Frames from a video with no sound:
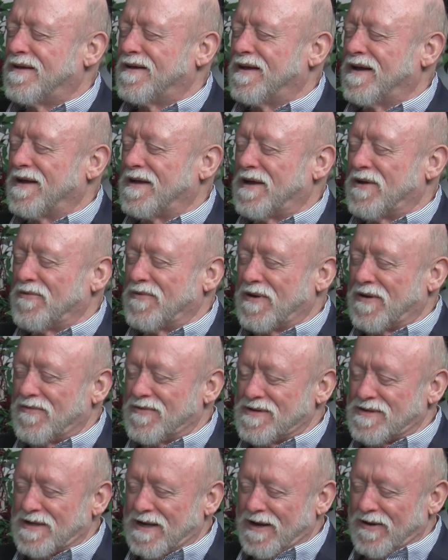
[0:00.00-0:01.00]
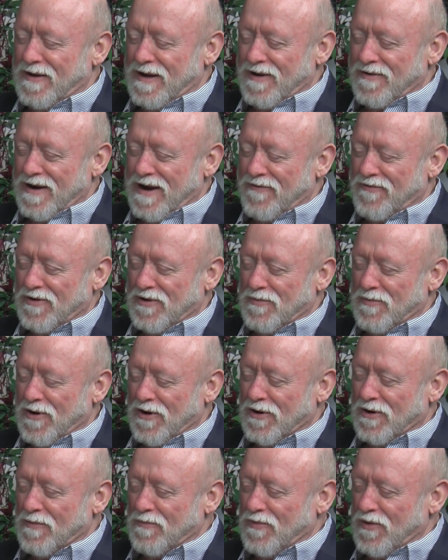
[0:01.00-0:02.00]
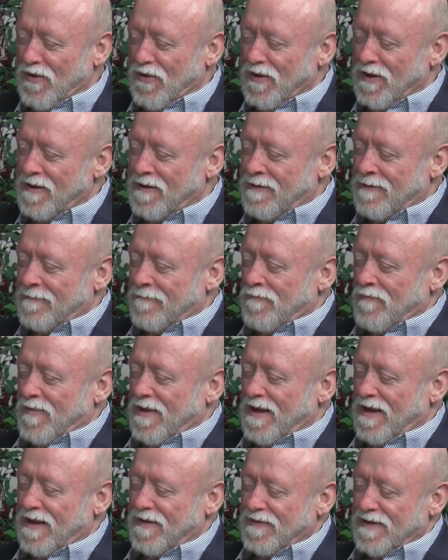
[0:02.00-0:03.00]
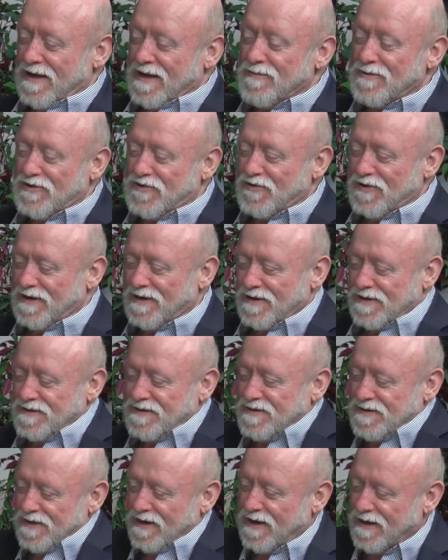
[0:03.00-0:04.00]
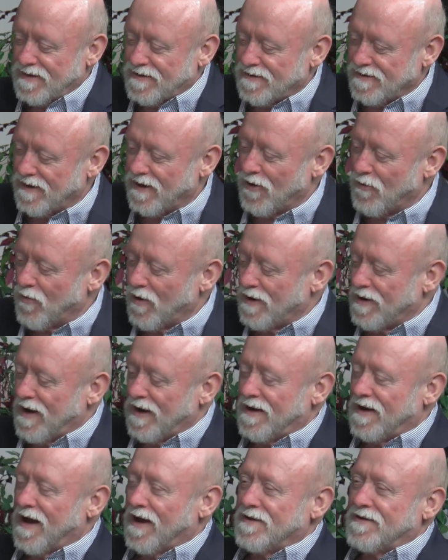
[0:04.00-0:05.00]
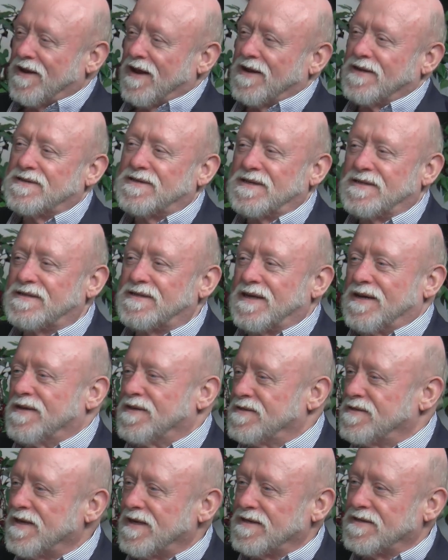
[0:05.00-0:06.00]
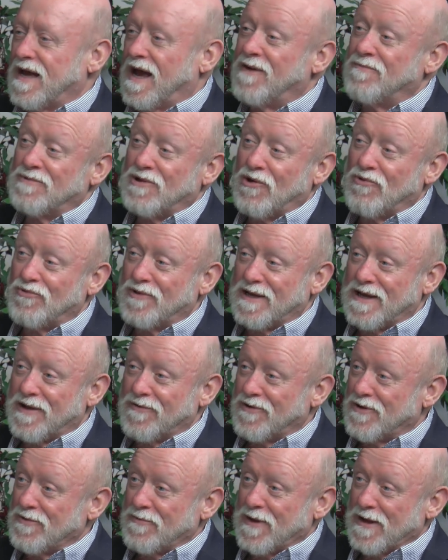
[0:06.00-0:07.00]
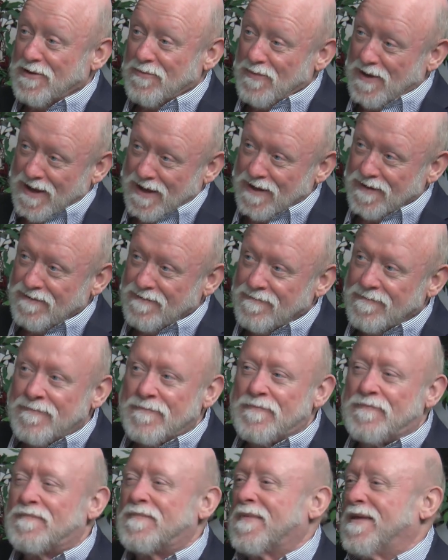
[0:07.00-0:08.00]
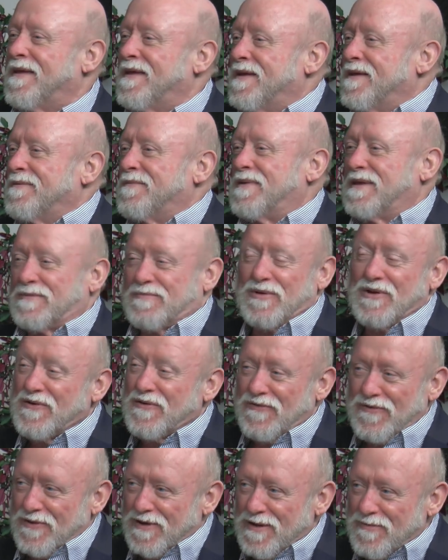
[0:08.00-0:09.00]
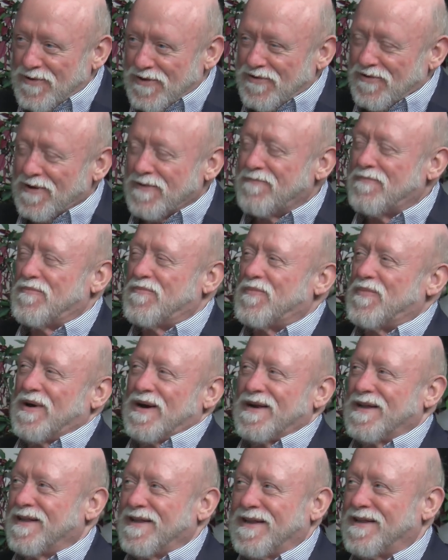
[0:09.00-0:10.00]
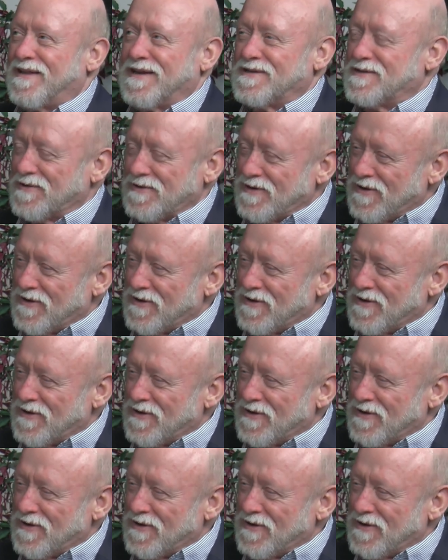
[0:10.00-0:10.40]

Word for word: I can't think of his name now, an African American poet. And the imagery is that uh, one day God kind of sits down and says, "I'm lonely. I'm going to make a man." Mm. It's beautiful imagery, but it, it, doesn't.